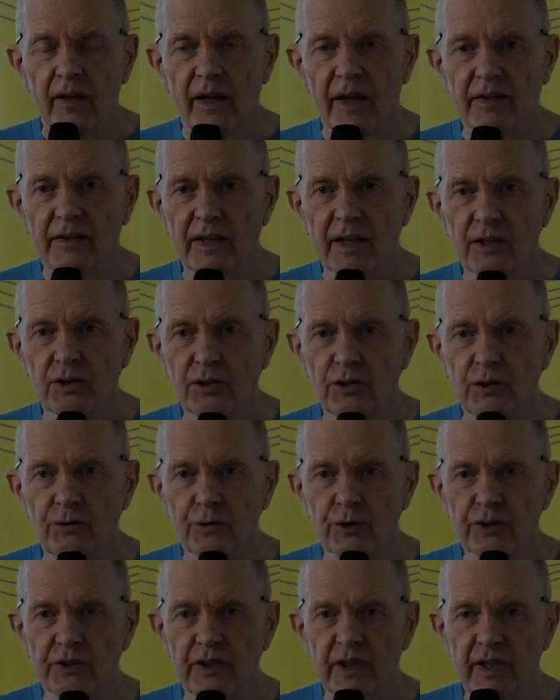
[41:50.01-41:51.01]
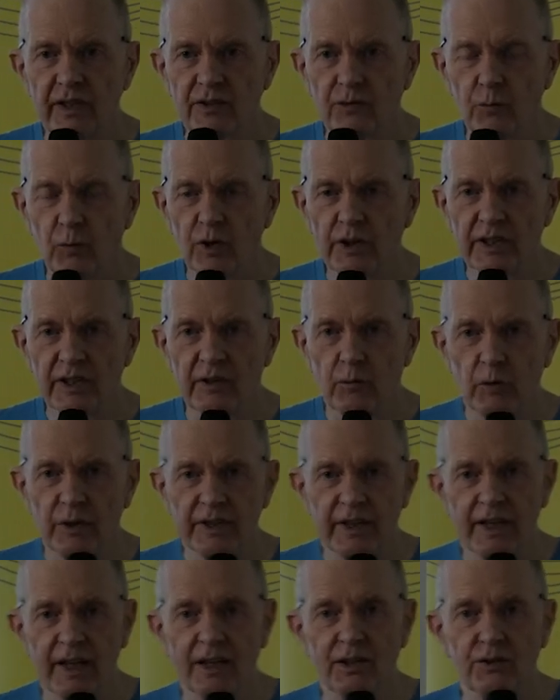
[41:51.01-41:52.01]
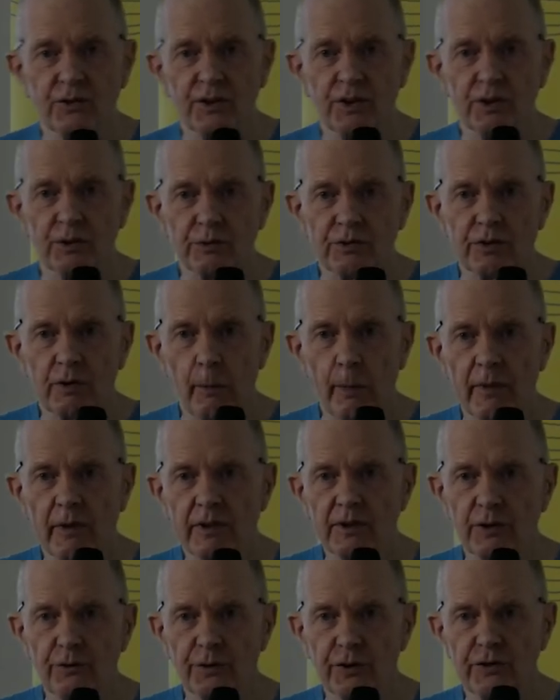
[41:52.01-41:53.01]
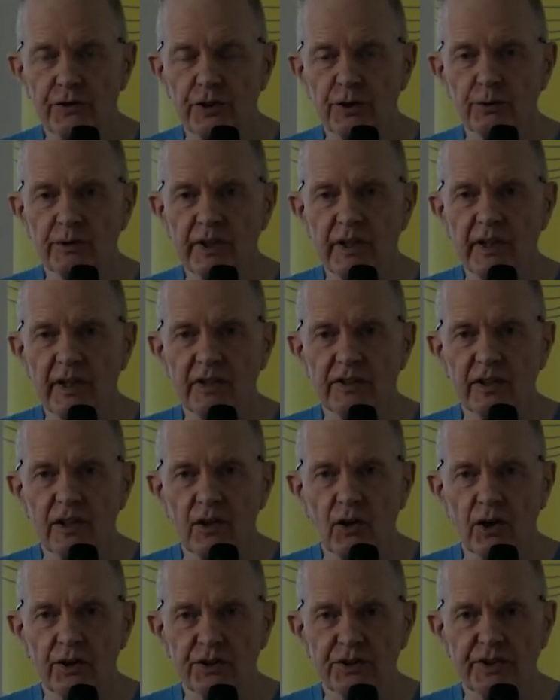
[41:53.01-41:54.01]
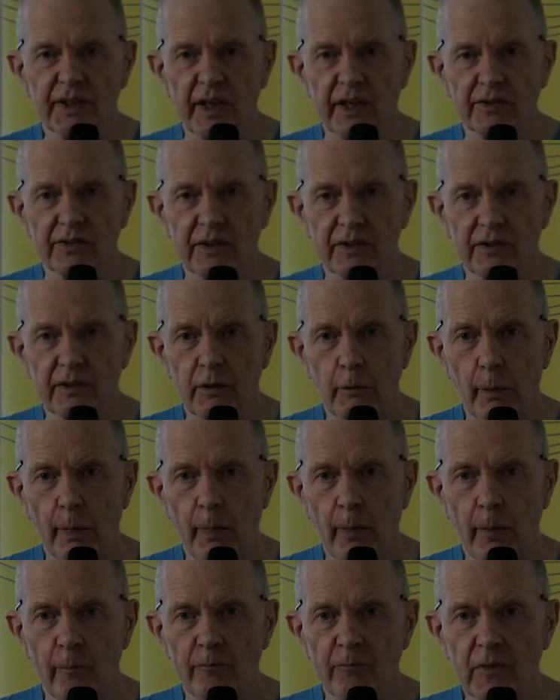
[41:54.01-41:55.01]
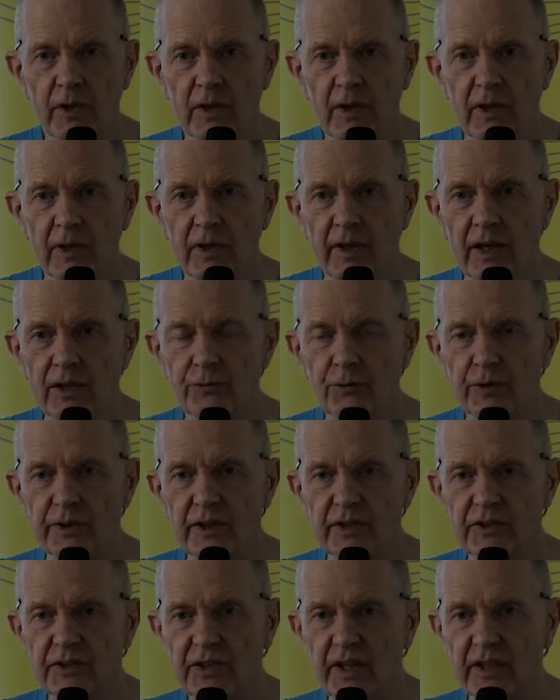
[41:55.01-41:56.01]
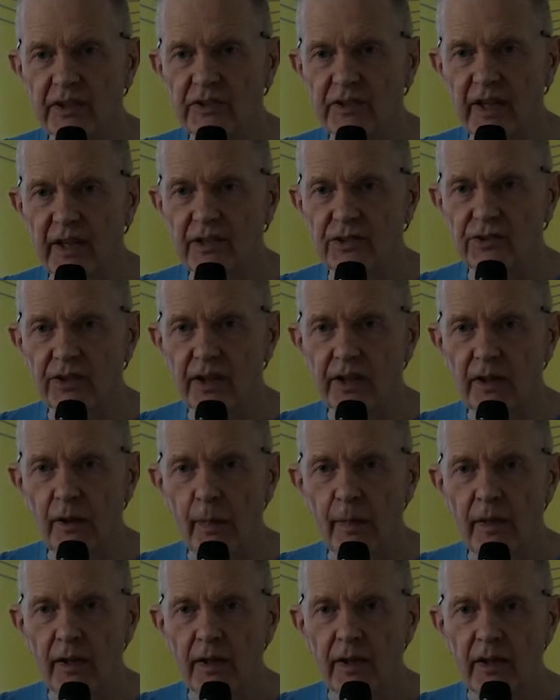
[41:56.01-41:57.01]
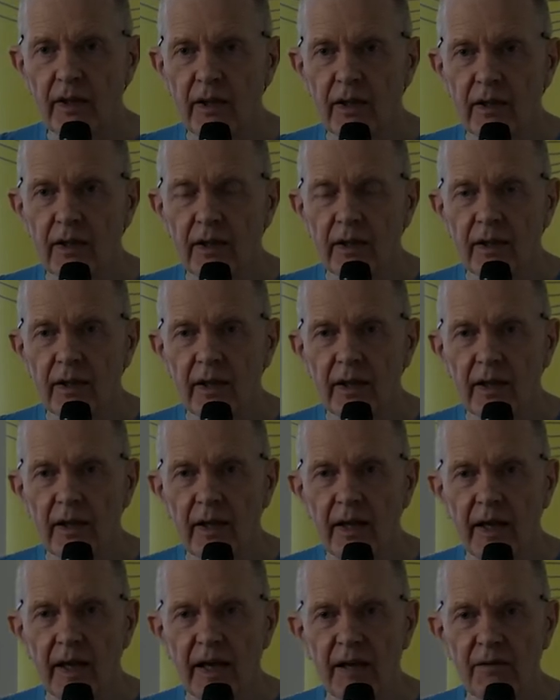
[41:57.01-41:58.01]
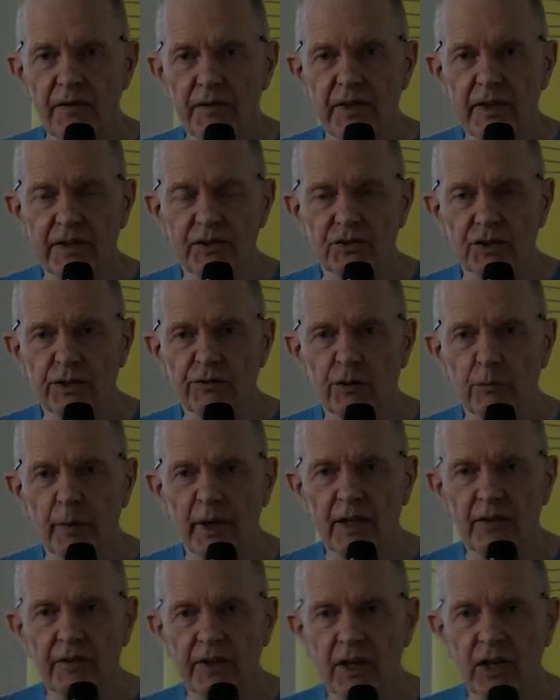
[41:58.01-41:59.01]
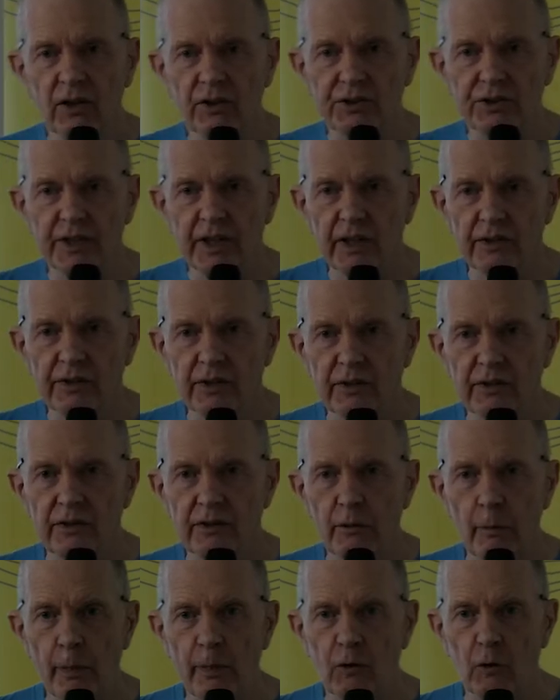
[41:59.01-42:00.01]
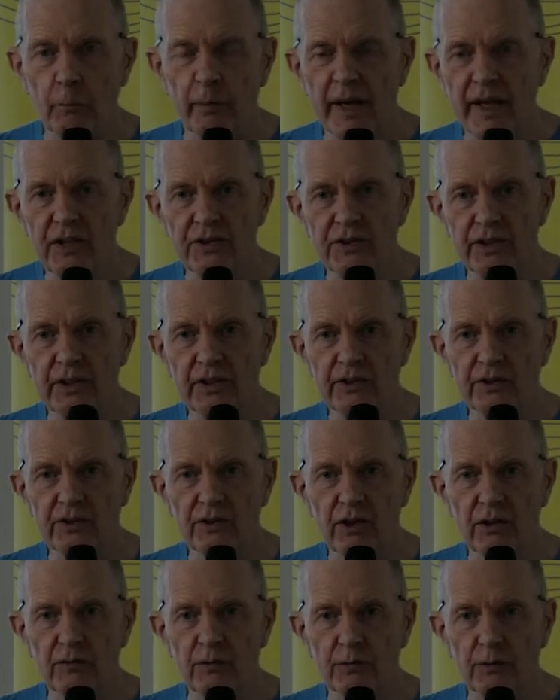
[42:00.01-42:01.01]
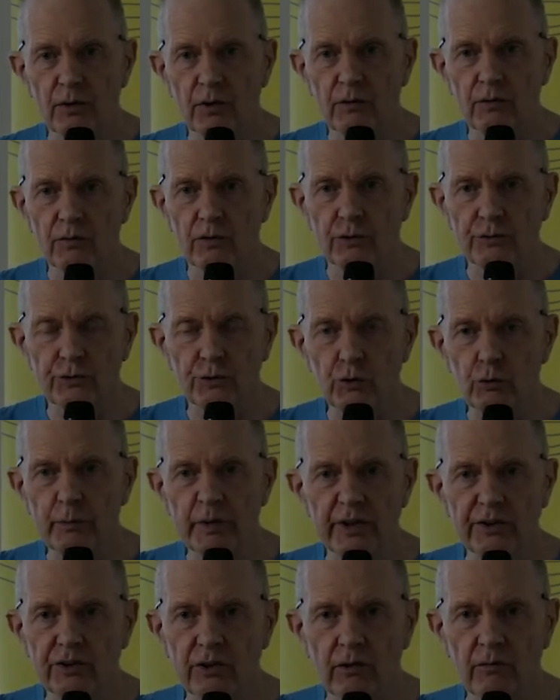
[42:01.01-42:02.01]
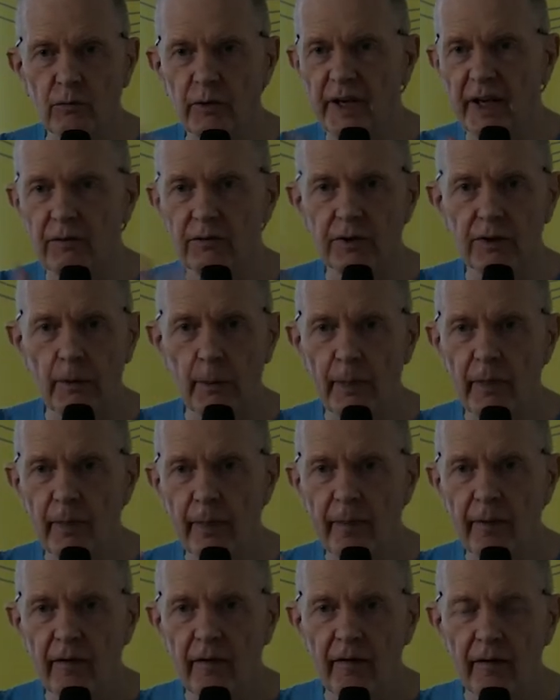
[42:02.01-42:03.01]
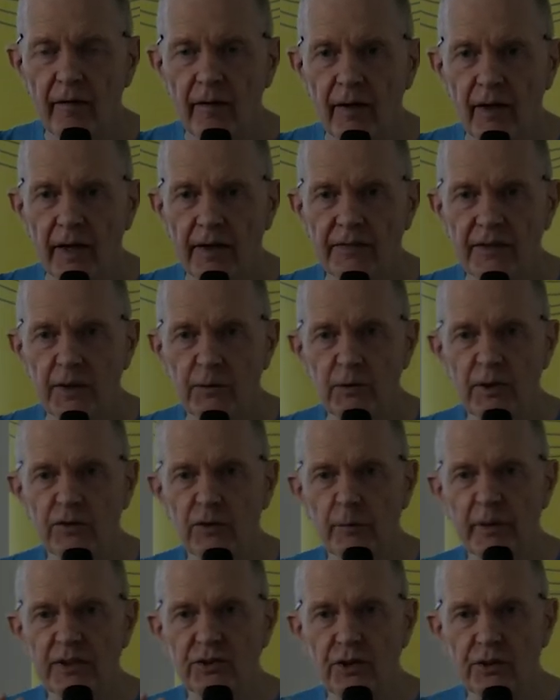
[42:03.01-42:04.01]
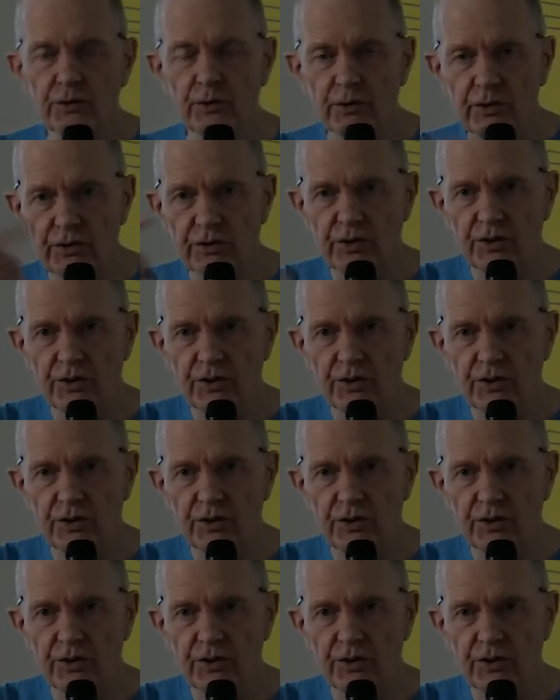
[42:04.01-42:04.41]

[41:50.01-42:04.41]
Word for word: and then the first thing is, what, what can I reuse? The first thing you need is a large data set, like for this chest x-ray. Uh, everything is driven by very large data sets of patients, of, of consumers, of whatever. And then you have to make certain you can